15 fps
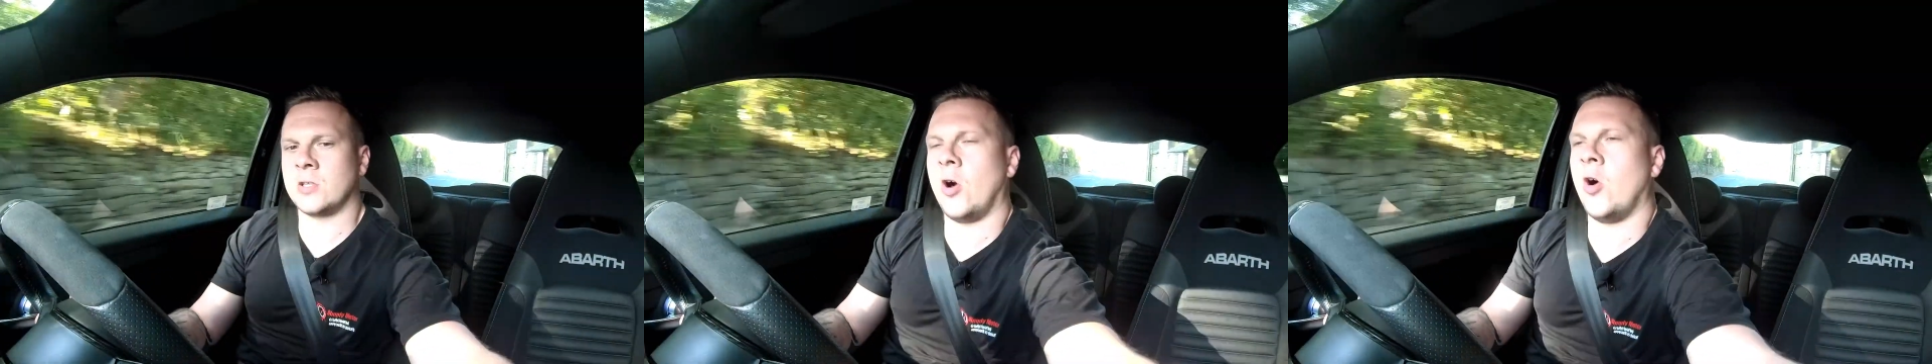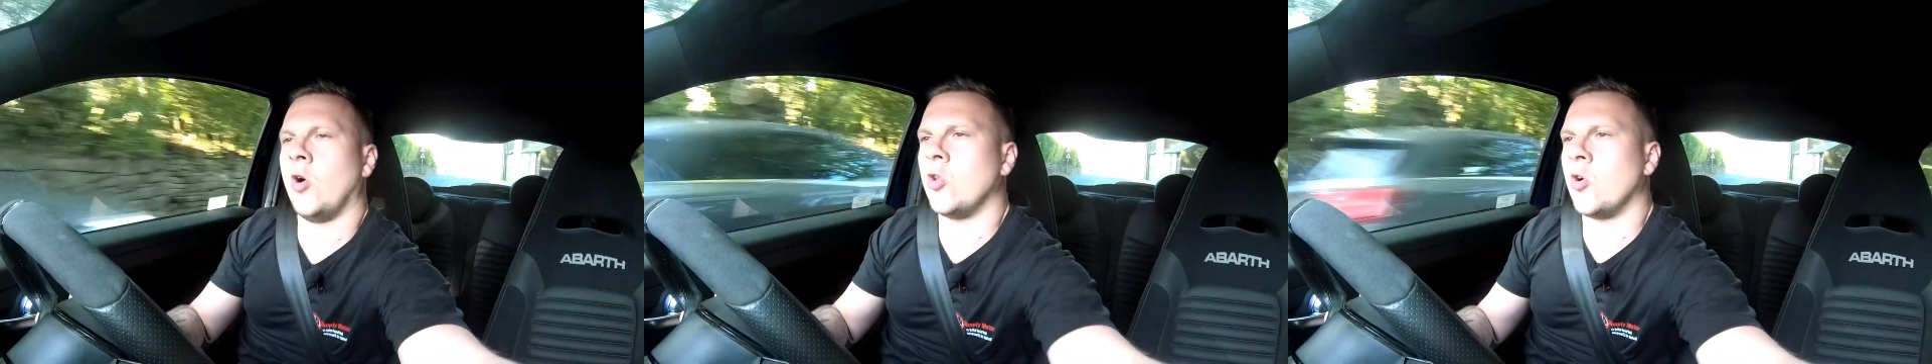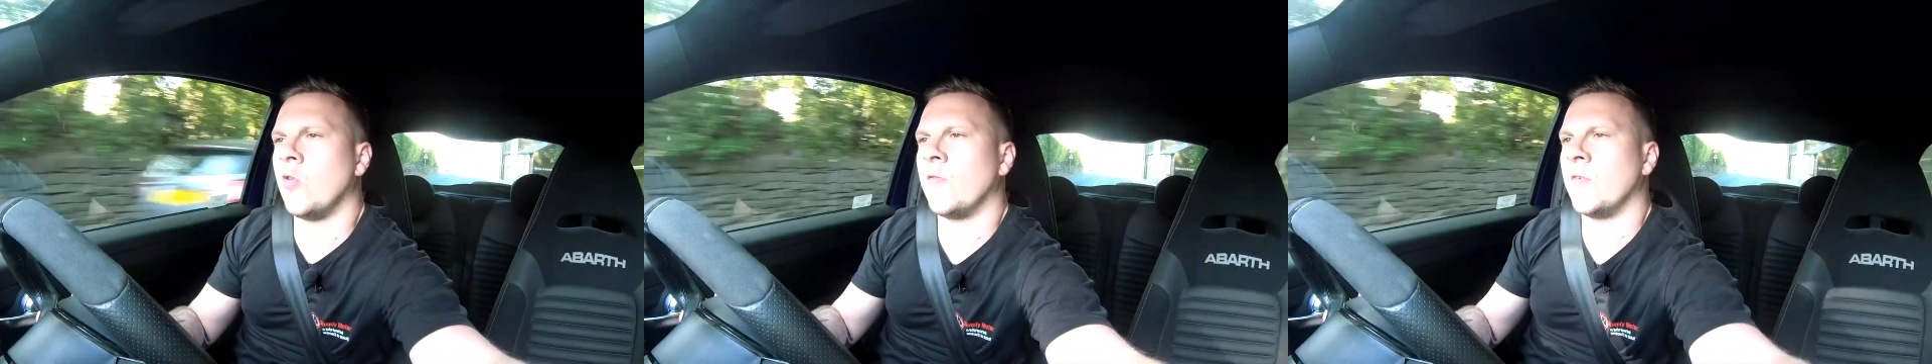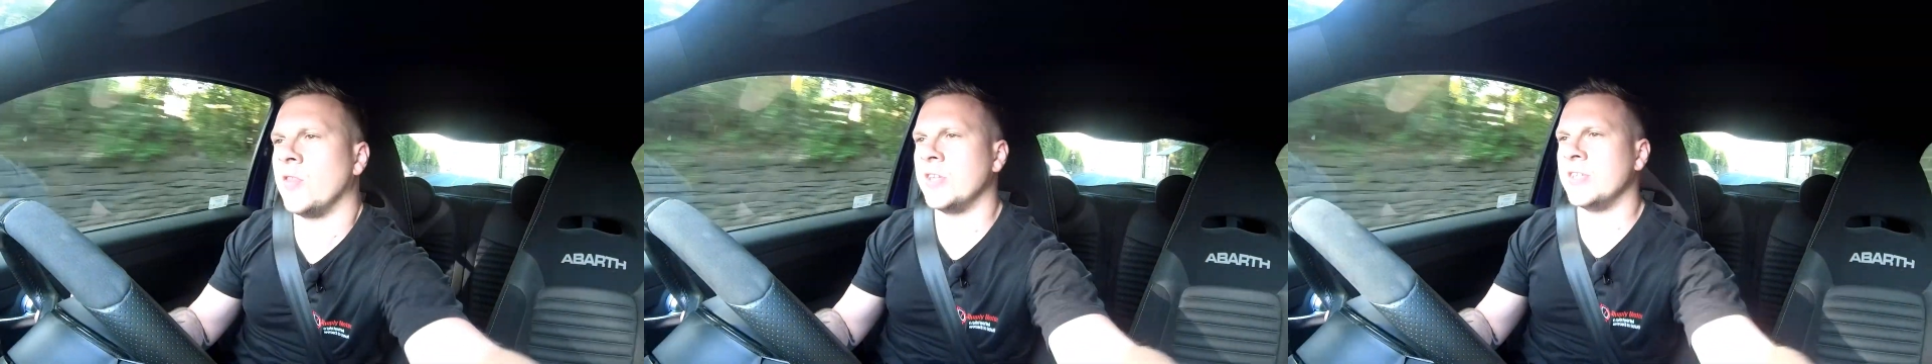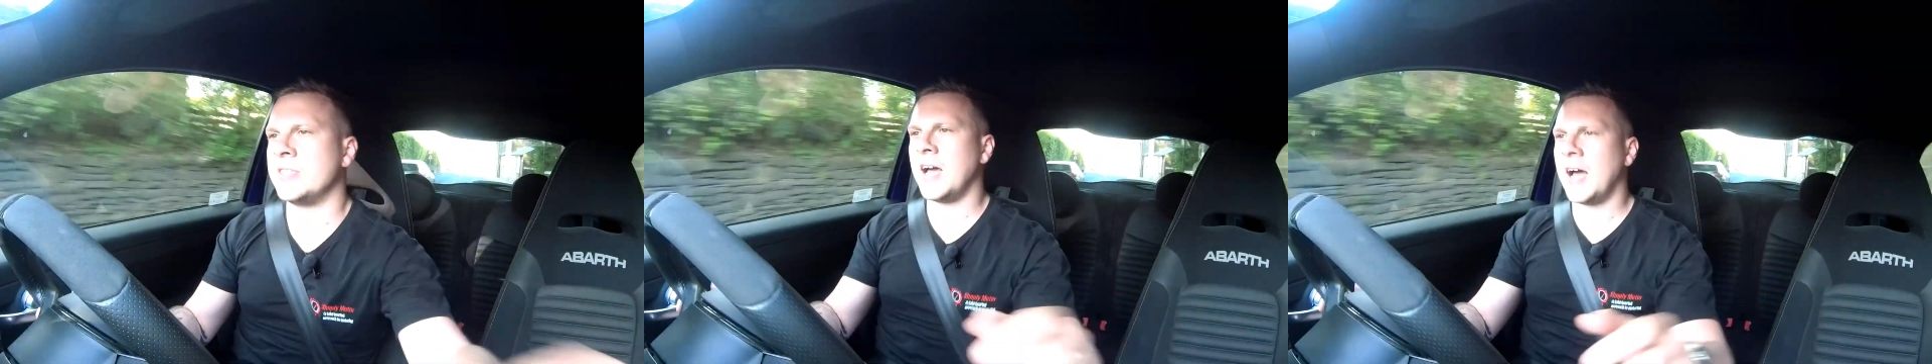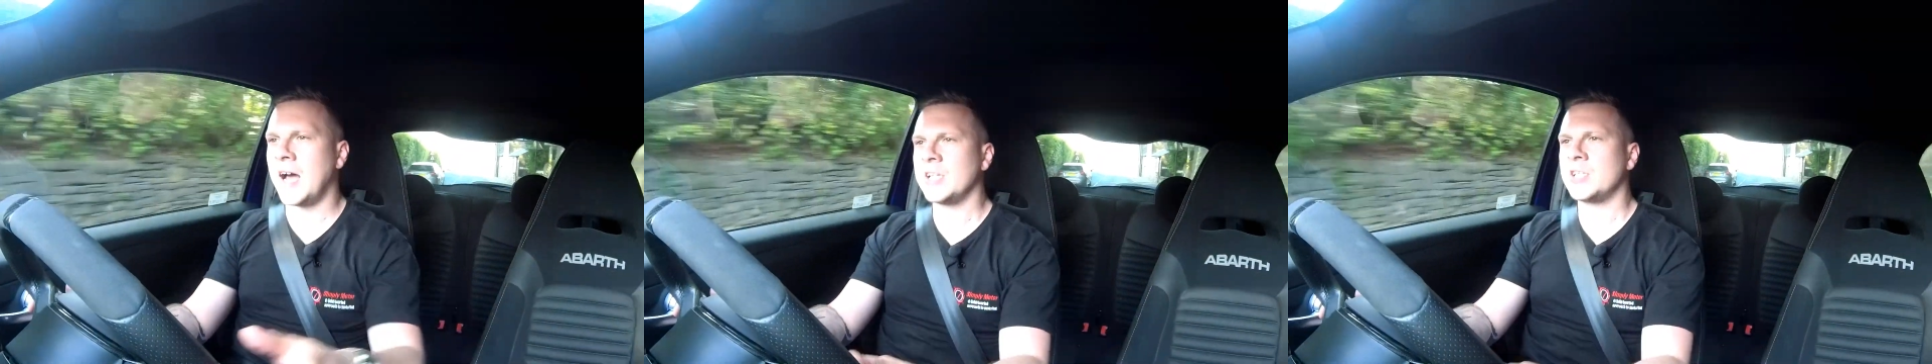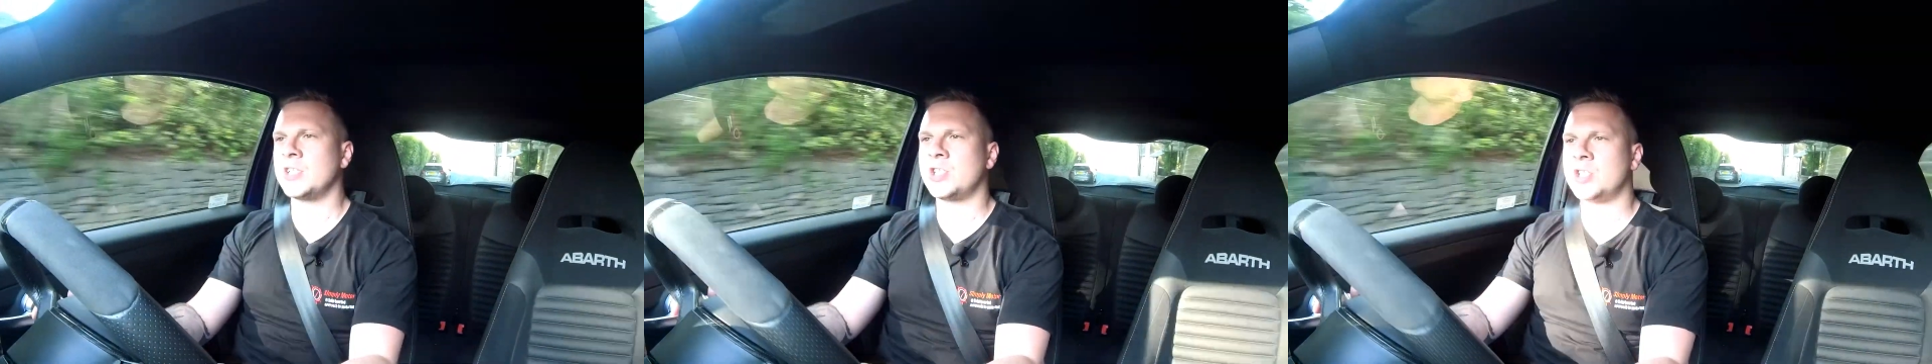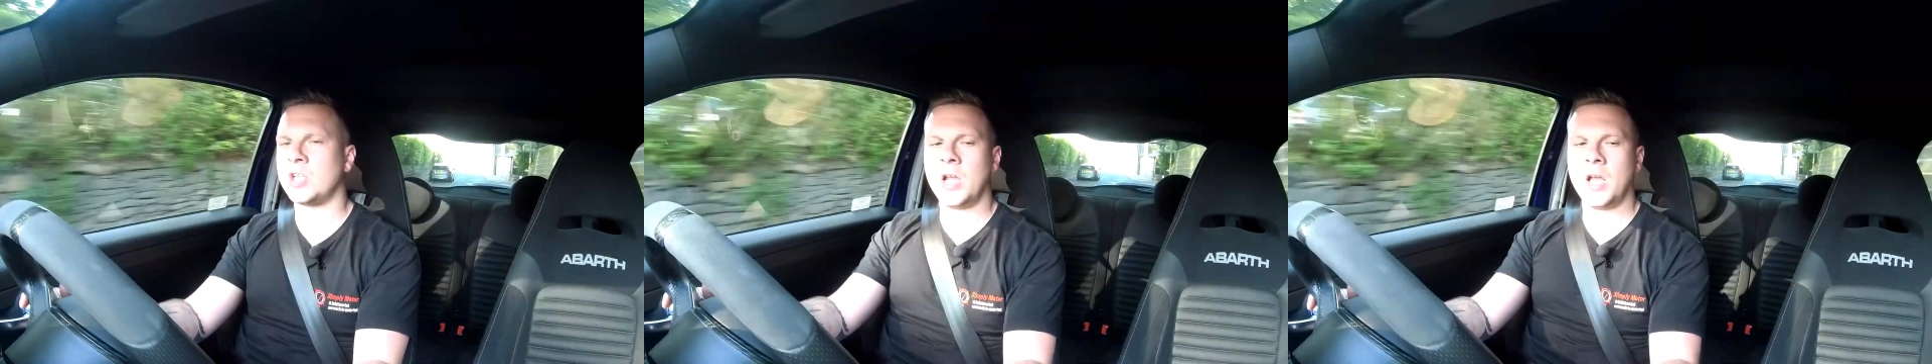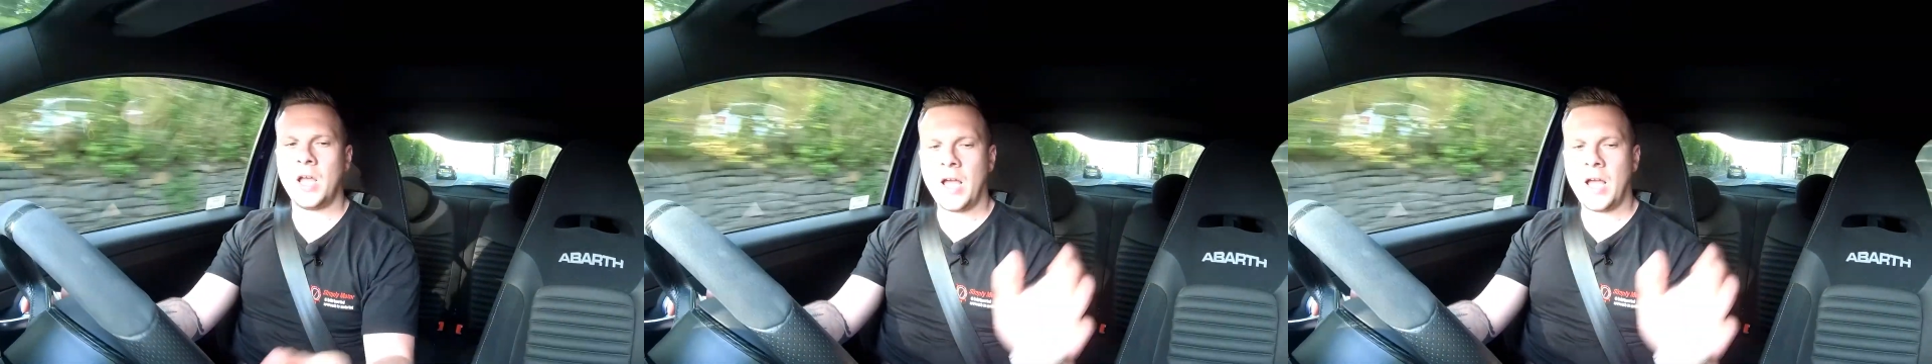all over the dash.